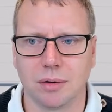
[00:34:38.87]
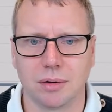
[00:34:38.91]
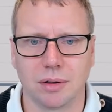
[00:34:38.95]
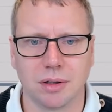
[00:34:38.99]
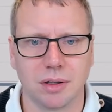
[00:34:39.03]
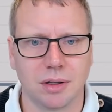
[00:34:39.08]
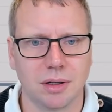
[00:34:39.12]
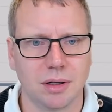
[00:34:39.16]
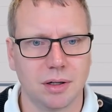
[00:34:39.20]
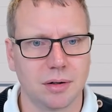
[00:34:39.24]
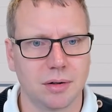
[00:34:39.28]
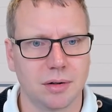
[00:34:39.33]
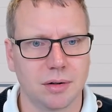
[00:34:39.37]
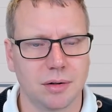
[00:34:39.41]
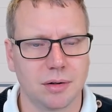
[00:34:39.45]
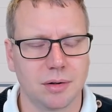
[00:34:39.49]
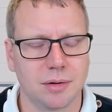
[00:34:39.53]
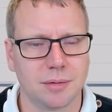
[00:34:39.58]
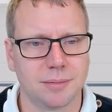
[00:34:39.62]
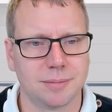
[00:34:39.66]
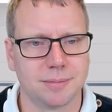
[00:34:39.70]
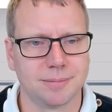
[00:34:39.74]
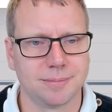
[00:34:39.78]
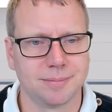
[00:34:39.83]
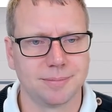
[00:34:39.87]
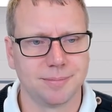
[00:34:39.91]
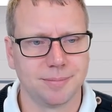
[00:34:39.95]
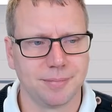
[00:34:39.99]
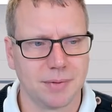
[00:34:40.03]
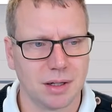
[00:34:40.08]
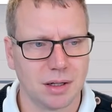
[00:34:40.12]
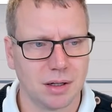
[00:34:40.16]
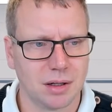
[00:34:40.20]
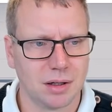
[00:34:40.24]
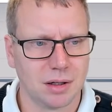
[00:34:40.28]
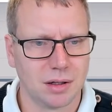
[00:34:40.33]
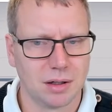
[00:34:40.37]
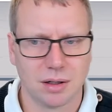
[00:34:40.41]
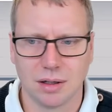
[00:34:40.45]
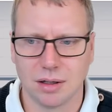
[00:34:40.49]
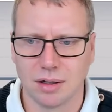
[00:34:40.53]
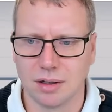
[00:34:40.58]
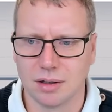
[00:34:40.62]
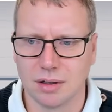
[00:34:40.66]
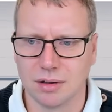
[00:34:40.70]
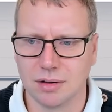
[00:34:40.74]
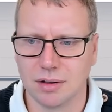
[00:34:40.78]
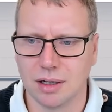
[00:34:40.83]
here,
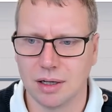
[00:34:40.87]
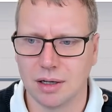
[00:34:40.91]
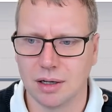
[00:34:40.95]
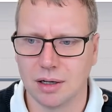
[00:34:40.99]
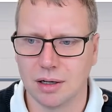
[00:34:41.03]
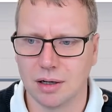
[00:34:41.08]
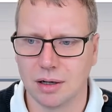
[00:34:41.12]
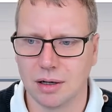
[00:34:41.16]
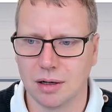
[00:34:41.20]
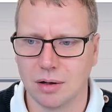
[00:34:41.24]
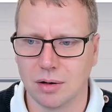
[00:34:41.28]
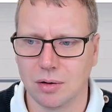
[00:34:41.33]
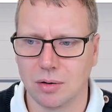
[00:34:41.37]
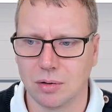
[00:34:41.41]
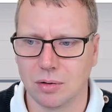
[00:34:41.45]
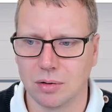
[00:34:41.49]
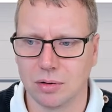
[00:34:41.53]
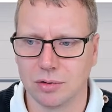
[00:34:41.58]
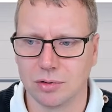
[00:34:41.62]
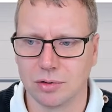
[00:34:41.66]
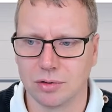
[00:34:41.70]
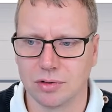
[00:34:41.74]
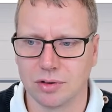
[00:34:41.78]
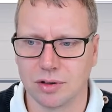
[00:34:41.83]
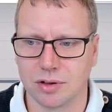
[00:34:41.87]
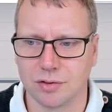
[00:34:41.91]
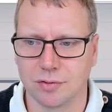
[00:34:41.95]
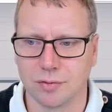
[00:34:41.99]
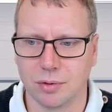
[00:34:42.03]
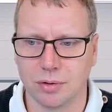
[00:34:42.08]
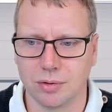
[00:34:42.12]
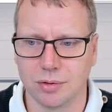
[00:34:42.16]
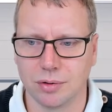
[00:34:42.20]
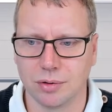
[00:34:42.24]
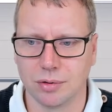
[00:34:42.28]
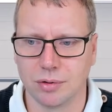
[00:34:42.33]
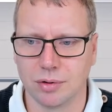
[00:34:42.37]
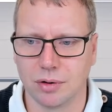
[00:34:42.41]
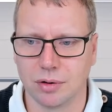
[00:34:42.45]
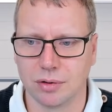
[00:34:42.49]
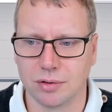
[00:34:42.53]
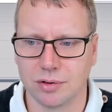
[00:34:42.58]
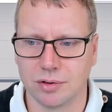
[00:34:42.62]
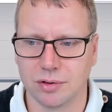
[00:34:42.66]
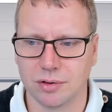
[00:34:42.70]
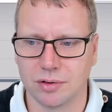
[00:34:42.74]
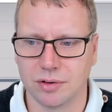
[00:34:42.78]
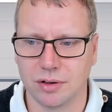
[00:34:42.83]
they are all successful. You can
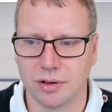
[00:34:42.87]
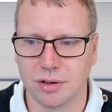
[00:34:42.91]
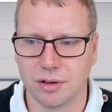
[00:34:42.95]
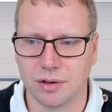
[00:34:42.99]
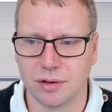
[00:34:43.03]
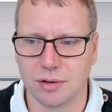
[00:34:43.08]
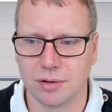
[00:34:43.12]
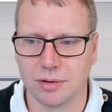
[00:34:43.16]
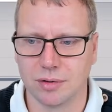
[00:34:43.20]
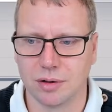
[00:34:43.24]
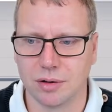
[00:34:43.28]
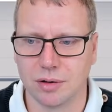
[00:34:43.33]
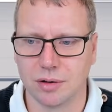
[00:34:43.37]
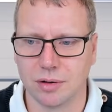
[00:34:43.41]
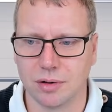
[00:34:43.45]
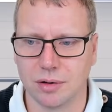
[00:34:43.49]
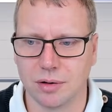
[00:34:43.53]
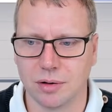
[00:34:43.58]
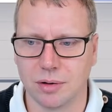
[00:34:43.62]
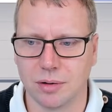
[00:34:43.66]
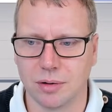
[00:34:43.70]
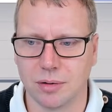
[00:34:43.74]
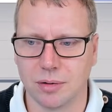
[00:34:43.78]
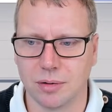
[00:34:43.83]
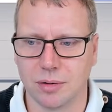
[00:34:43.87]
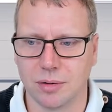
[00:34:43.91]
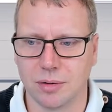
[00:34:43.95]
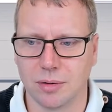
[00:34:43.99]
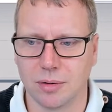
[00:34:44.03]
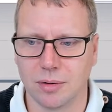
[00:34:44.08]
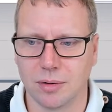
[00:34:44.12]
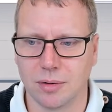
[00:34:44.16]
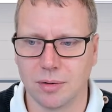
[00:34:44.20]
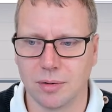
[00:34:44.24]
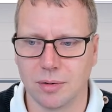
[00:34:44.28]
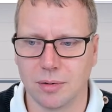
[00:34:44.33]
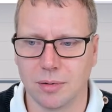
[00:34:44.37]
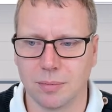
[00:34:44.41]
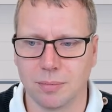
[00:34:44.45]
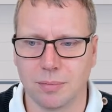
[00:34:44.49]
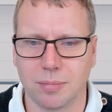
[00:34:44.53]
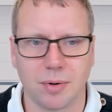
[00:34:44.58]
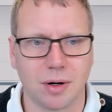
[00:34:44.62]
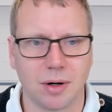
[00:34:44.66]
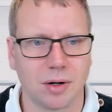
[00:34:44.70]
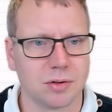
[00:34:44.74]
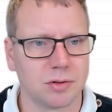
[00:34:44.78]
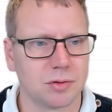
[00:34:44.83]
also see here the
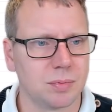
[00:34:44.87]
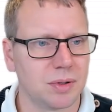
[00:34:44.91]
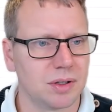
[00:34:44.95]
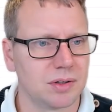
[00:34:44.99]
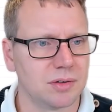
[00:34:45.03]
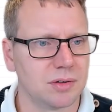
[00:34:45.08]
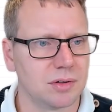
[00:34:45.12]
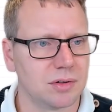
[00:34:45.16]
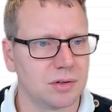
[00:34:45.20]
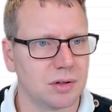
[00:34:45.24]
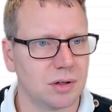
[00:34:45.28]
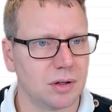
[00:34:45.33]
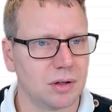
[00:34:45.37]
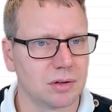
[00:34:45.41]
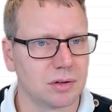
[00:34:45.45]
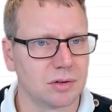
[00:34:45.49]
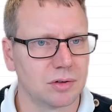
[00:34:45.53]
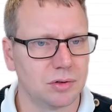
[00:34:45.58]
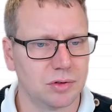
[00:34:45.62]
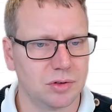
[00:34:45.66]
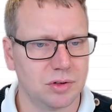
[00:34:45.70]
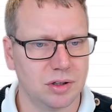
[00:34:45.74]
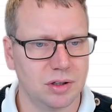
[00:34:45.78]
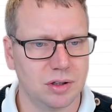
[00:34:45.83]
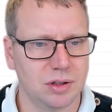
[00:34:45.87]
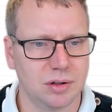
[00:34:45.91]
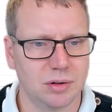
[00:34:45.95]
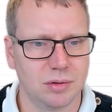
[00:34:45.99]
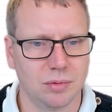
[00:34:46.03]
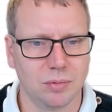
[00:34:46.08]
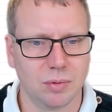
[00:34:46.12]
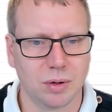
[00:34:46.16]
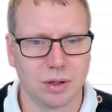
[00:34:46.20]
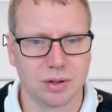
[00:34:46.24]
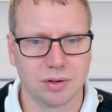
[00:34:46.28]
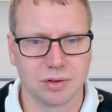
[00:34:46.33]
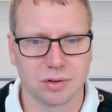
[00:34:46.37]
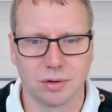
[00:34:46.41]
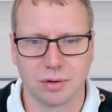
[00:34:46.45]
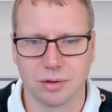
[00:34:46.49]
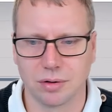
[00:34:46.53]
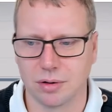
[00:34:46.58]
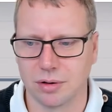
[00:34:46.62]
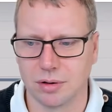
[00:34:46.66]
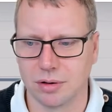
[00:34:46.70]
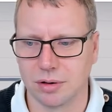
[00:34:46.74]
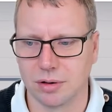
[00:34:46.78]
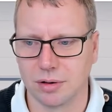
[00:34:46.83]
browse message log to see what's going
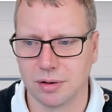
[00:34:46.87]
on.